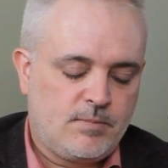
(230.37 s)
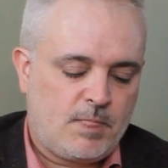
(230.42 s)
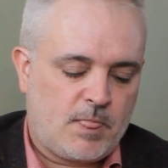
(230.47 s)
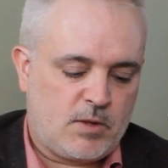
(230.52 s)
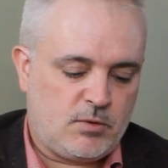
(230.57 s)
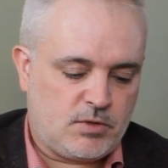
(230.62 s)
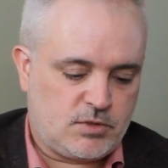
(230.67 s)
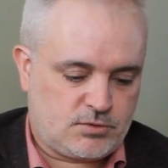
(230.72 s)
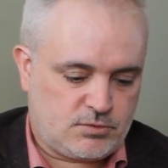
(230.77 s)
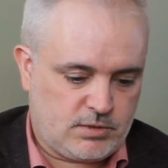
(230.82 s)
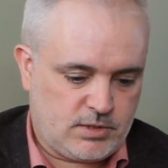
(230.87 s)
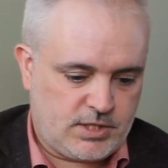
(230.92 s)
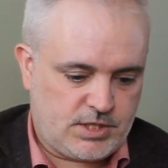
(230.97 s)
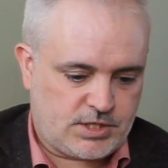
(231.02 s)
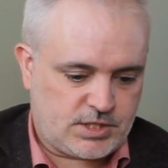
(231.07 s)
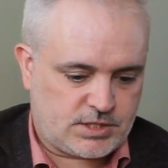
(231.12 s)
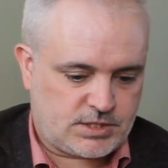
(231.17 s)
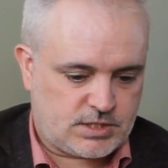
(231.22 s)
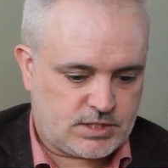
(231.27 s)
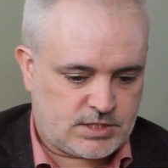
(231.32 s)
It was really
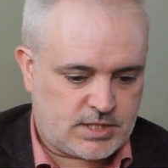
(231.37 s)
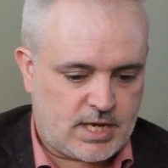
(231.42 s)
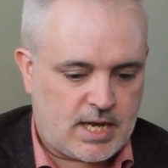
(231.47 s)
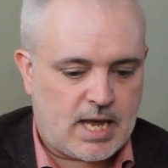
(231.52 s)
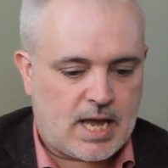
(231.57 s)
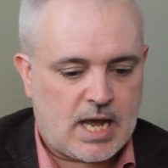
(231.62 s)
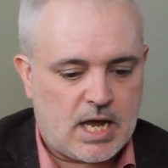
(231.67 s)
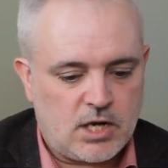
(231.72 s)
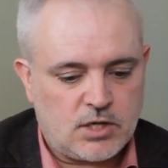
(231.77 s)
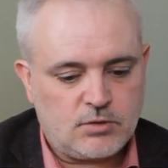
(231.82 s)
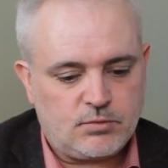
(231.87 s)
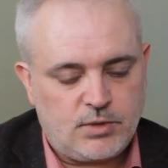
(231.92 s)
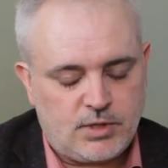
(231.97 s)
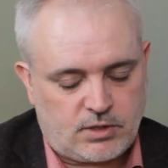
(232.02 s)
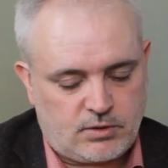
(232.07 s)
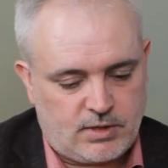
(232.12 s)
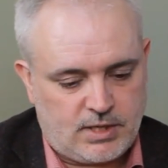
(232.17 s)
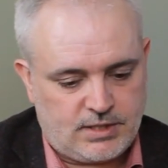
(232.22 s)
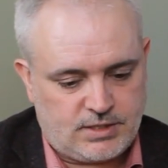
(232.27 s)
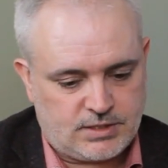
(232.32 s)
just to say, how do we
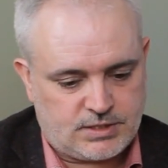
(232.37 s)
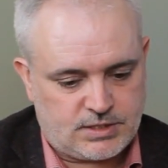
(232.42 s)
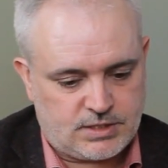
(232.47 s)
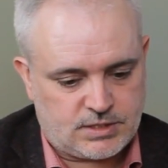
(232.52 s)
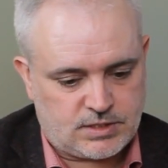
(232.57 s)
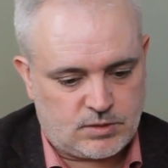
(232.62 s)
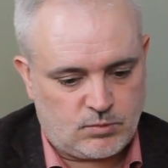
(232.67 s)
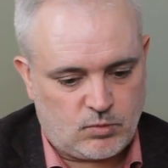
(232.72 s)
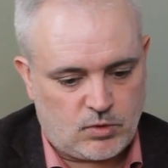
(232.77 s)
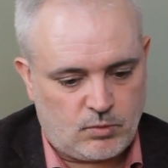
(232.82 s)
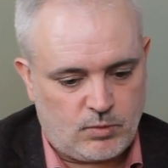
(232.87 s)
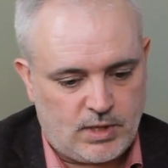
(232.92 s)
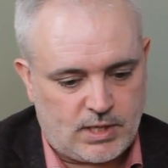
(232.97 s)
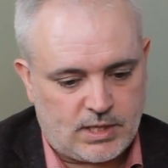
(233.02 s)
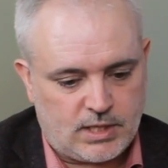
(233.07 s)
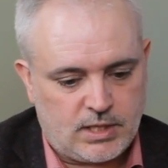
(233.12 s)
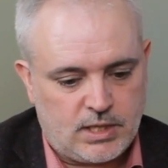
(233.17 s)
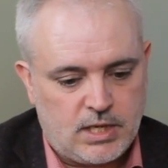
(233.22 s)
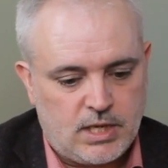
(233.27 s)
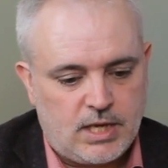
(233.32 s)
create the system where we
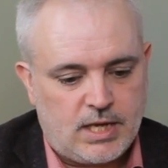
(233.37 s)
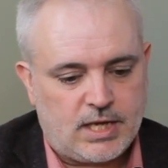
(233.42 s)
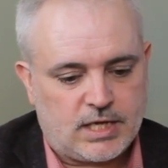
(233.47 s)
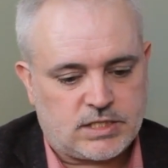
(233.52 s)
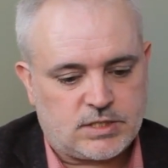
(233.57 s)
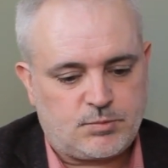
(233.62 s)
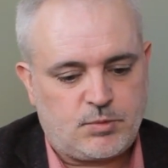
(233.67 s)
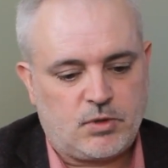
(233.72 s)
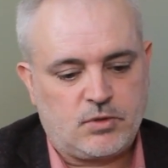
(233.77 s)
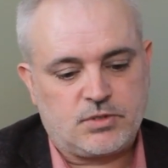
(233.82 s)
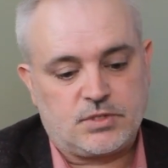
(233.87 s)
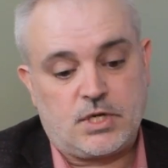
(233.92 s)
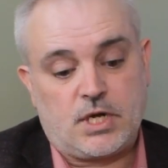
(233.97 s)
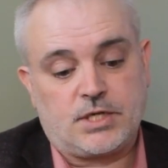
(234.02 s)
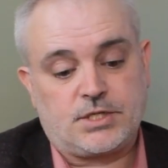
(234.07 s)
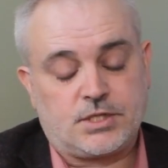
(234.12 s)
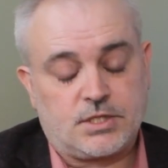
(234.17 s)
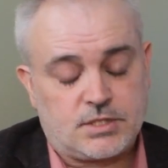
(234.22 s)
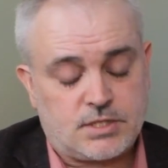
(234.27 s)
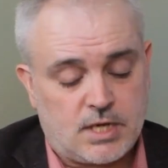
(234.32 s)
can expose
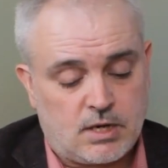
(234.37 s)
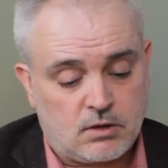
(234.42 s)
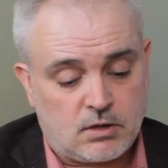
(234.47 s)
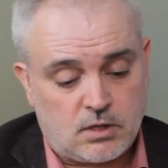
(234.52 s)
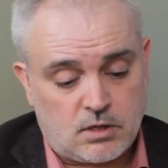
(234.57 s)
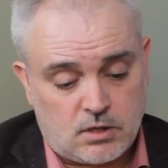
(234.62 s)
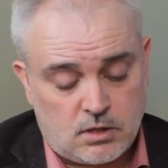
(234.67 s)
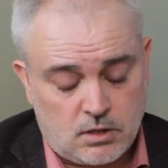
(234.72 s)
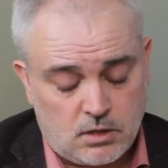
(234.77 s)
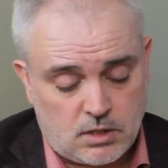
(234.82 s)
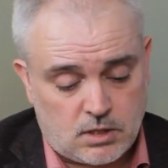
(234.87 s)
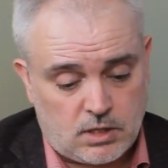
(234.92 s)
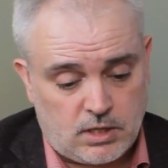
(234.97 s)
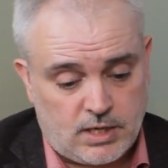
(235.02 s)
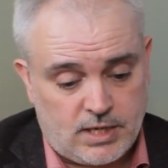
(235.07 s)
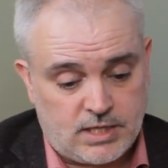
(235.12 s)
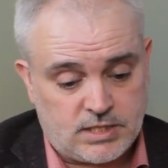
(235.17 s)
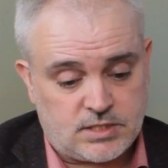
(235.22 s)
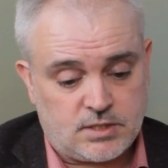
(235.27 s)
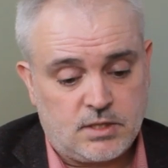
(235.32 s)
not just our current
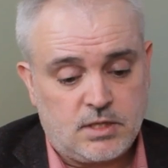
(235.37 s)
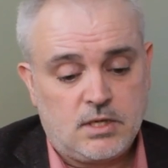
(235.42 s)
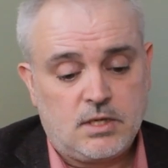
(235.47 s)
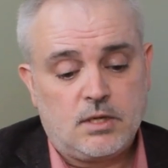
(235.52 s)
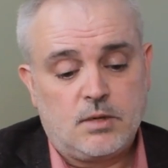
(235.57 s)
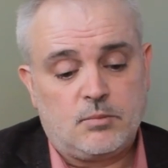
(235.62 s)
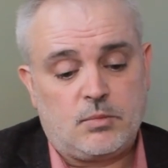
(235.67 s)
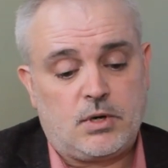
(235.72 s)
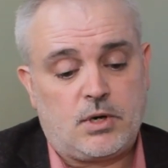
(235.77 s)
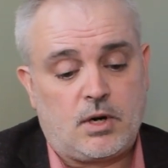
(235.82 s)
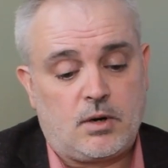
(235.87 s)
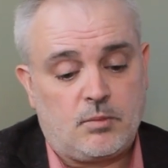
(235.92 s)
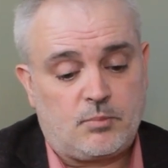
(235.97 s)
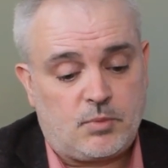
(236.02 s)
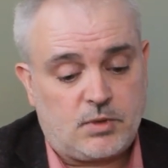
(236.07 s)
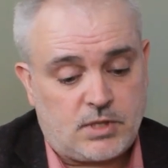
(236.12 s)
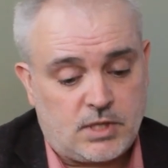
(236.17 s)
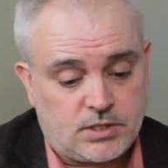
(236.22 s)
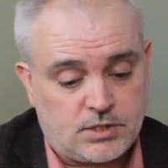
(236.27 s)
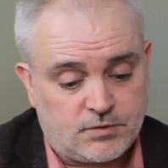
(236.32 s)
clients, but our
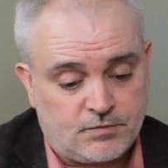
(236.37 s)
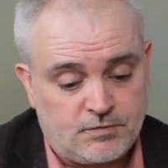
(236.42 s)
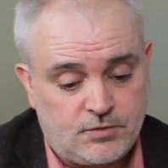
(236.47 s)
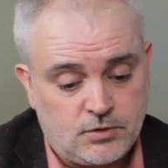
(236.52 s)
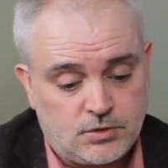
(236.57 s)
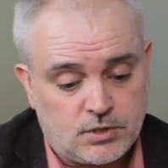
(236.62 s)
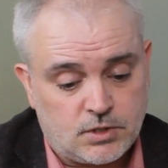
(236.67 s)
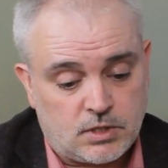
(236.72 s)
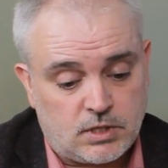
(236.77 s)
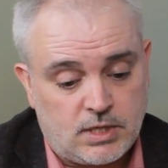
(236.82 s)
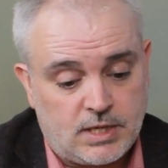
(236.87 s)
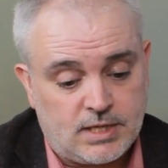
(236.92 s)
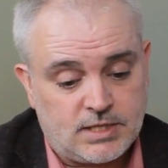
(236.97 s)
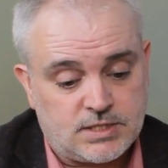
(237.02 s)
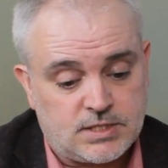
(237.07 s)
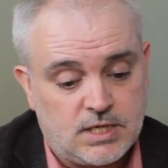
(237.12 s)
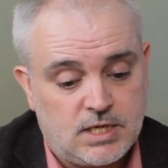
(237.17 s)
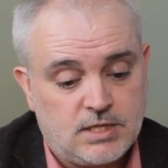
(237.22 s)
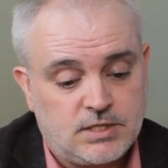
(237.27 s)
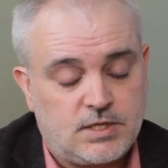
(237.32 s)
potential future
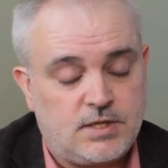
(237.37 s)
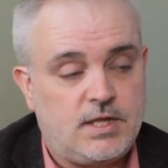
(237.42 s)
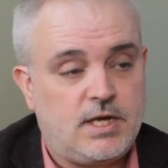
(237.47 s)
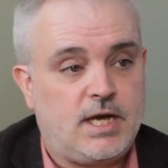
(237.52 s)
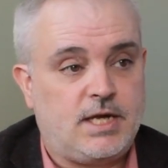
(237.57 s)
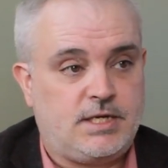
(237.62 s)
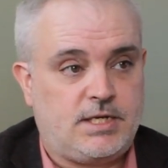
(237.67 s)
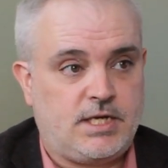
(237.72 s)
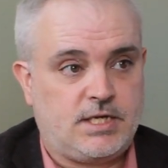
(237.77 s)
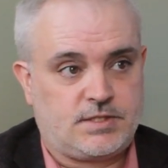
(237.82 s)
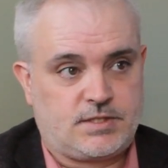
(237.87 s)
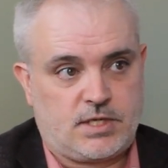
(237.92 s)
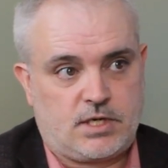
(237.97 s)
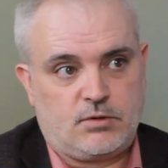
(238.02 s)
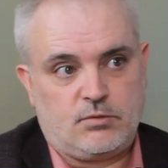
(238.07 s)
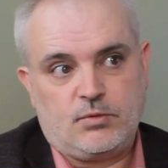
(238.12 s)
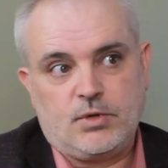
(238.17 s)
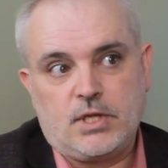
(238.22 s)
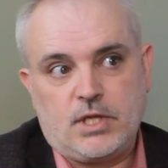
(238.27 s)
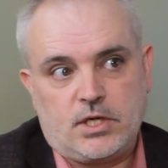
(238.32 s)
clients to the ideas that are
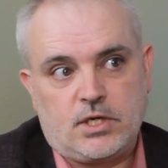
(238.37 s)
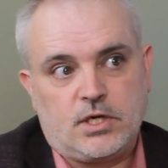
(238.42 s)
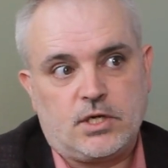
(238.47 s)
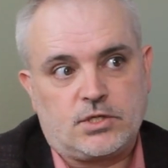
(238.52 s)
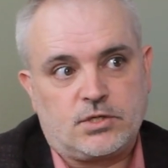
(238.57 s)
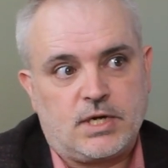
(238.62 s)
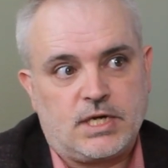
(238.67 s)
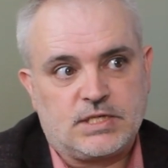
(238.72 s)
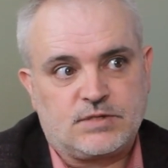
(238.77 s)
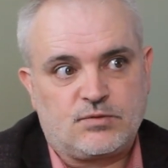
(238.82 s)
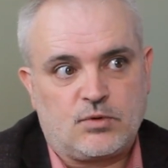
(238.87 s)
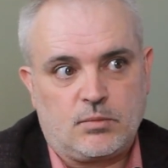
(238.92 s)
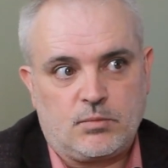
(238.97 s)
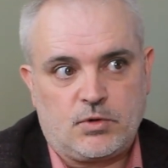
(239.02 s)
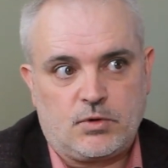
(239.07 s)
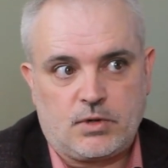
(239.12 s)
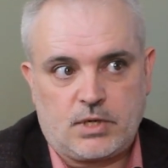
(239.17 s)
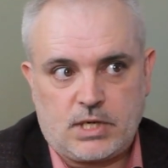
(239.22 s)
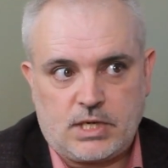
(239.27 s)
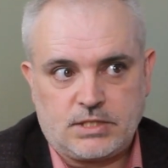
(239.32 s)
really going to transform the
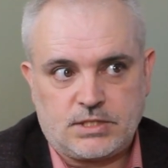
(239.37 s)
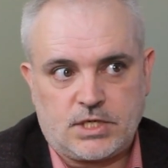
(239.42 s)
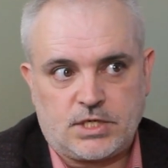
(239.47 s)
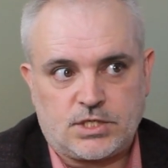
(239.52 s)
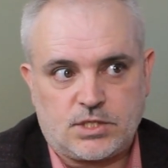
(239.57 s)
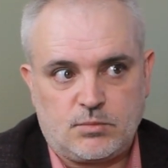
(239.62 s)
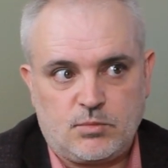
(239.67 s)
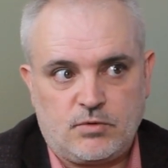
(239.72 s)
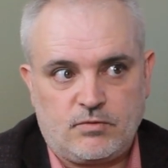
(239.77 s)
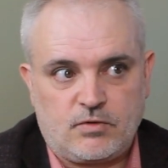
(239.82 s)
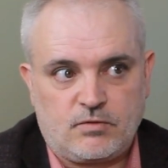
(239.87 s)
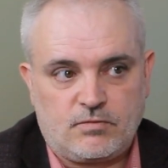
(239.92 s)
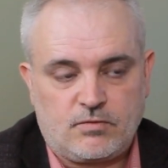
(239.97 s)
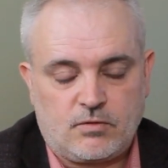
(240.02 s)
organization moving